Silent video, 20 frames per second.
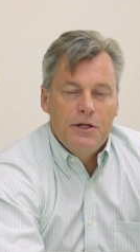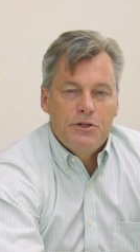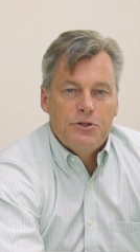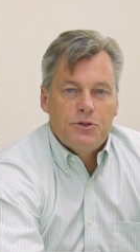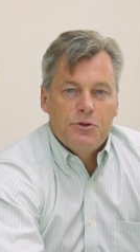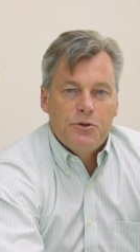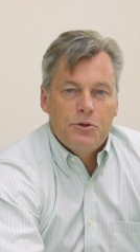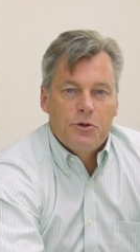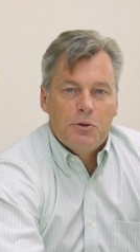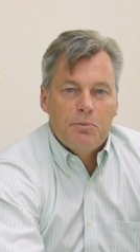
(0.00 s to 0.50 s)

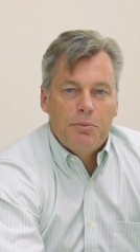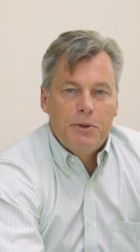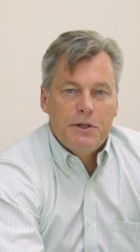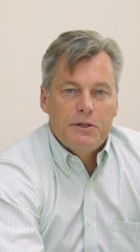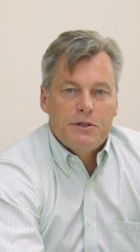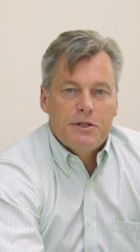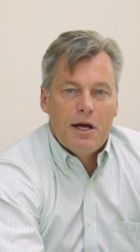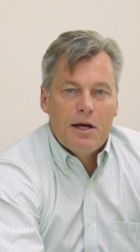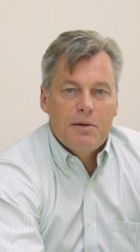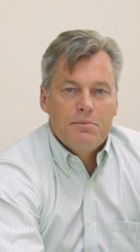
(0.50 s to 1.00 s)
Eastern
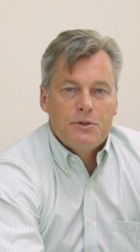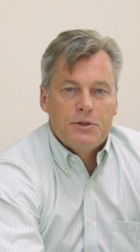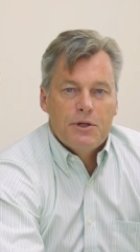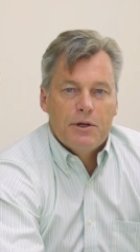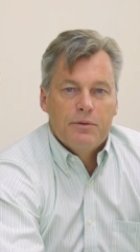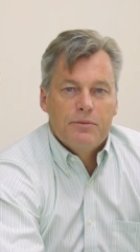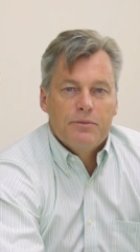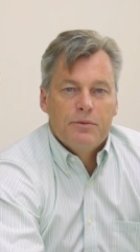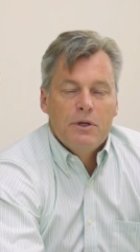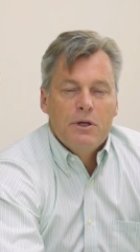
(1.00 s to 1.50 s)
European time
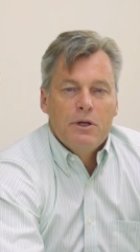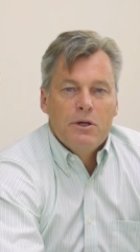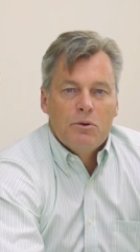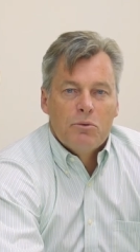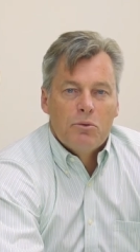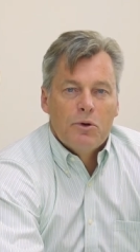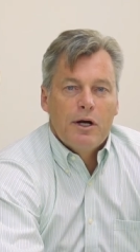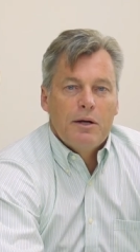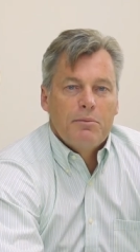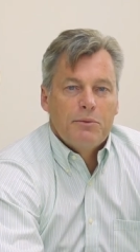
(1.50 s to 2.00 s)
zone.
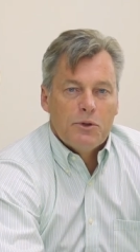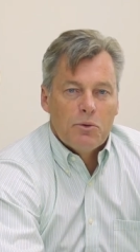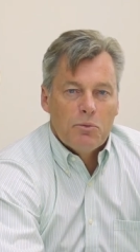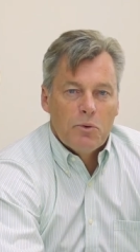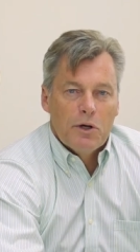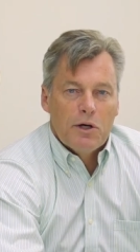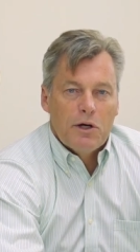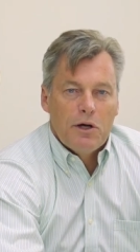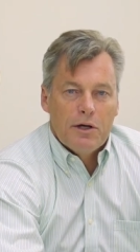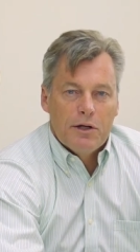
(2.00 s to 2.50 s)
We're able to
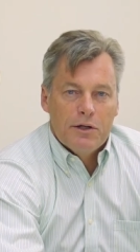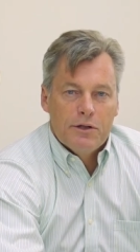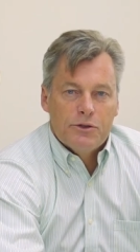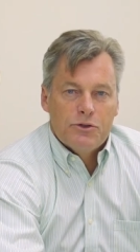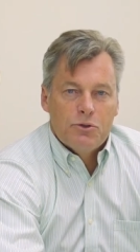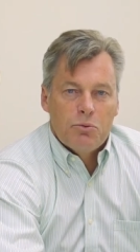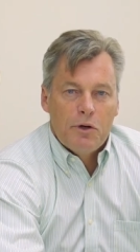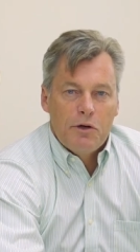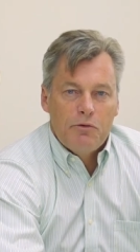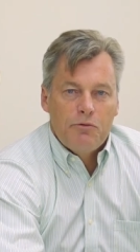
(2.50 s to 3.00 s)
work on
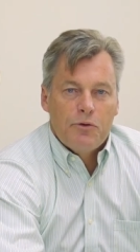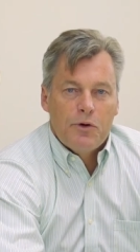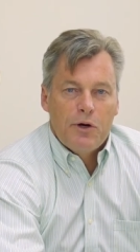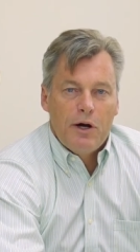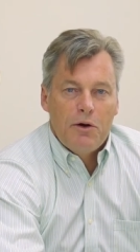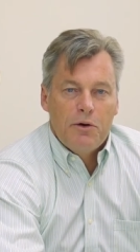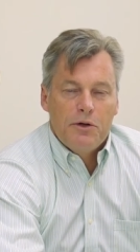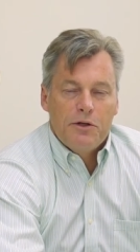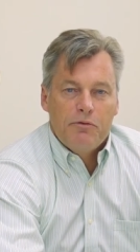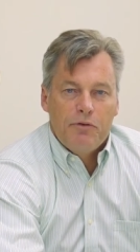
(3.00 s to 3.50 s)
a
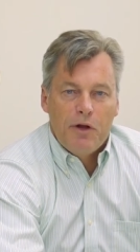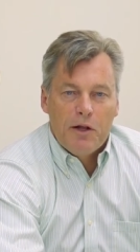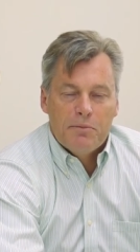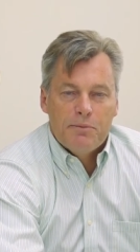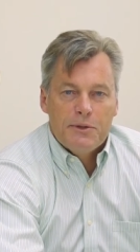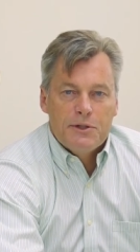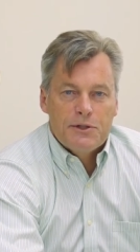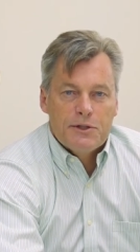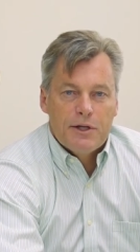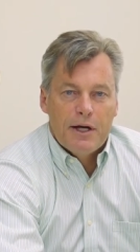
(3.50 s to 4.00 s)
24-hour
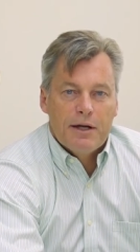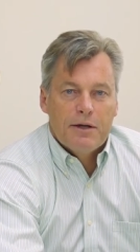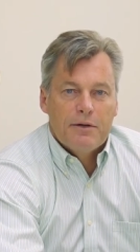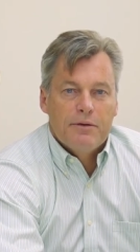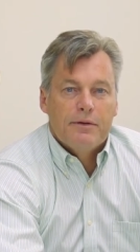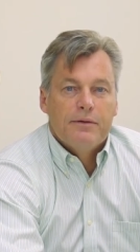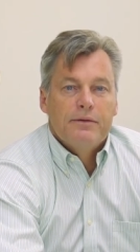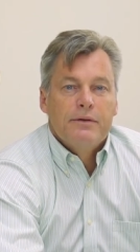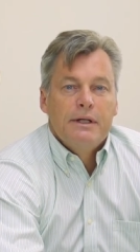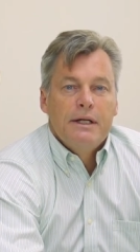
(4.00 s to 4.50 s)
development
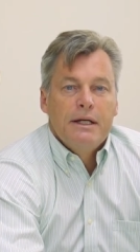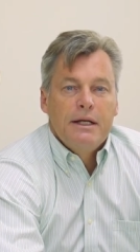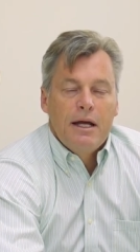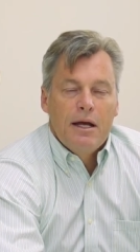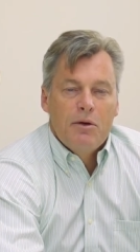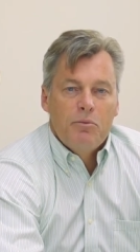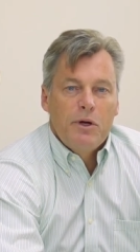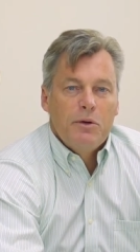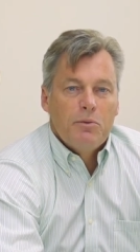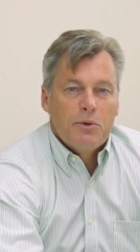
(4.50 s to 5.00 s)
cycle,
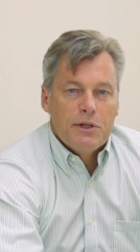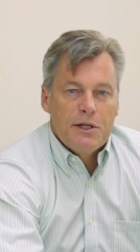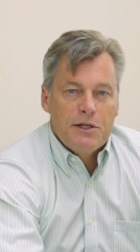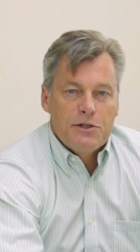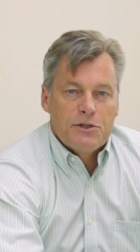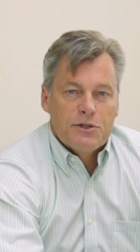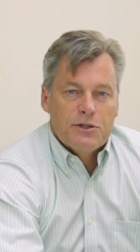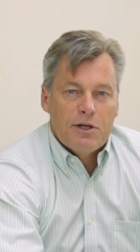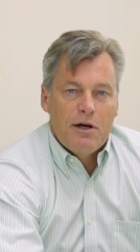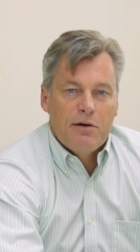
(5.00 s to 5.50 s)
and we
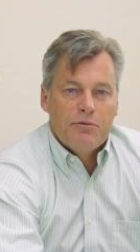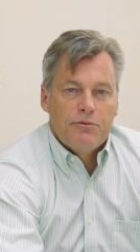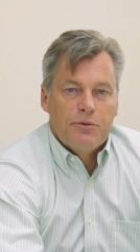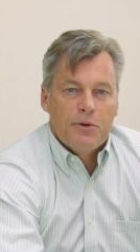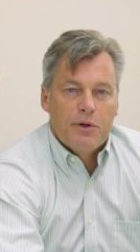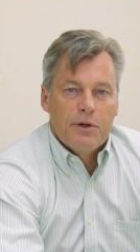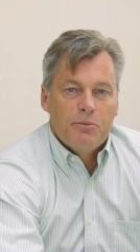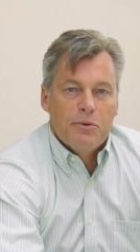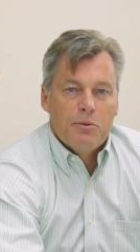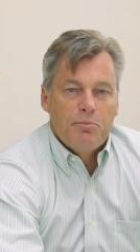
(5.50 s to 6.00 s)
release
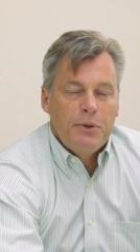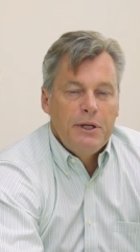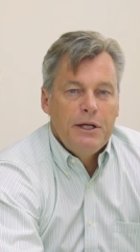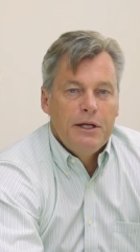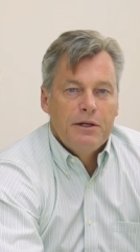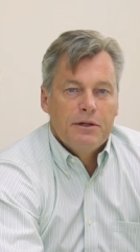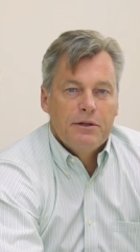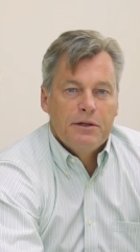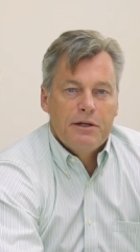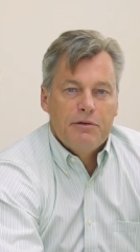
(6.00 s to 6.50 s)
software
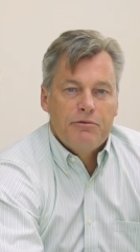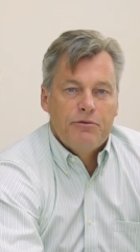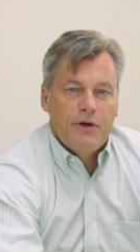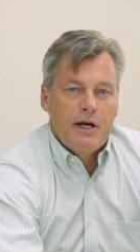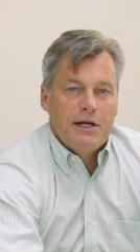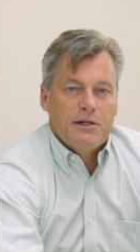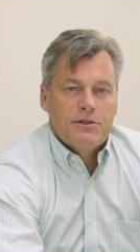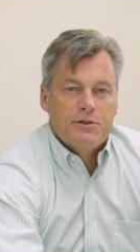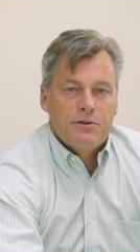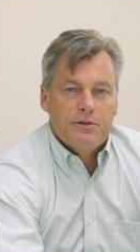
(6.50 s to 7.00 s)
repeatedly
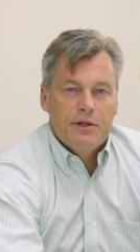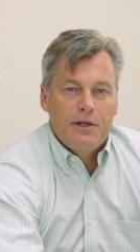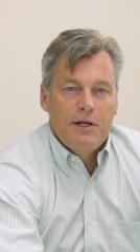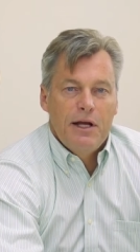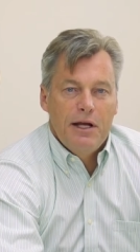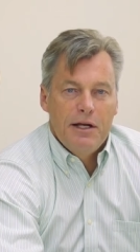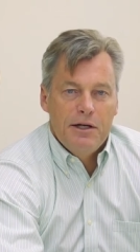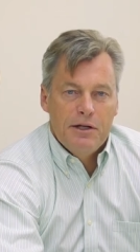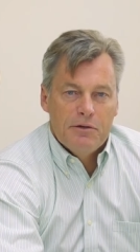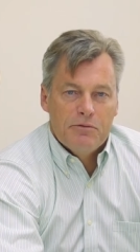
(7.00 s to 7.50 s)
faster than
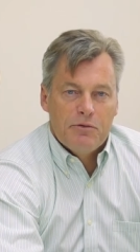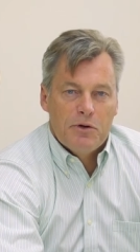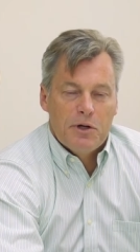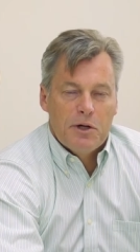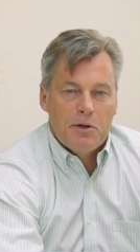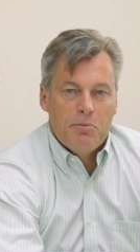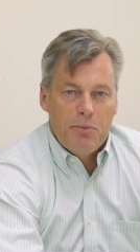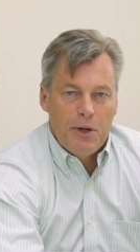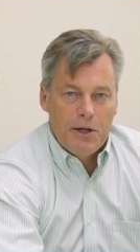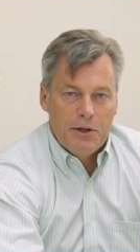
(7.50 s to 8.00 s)
any of our
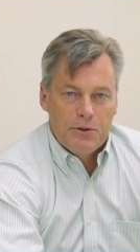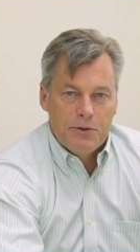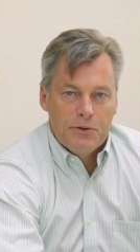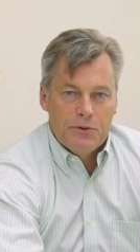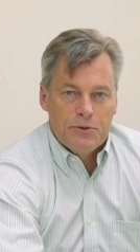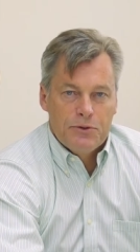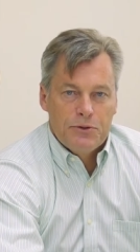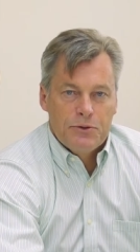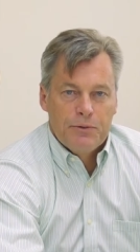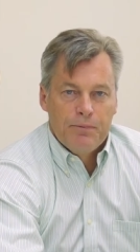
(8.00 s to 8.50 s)

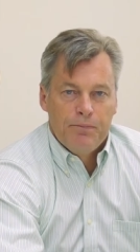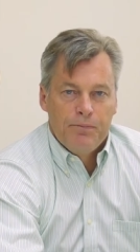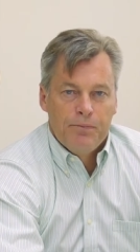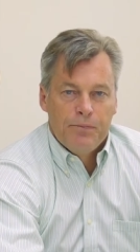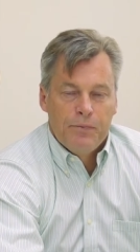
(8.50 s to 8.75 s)
competitors.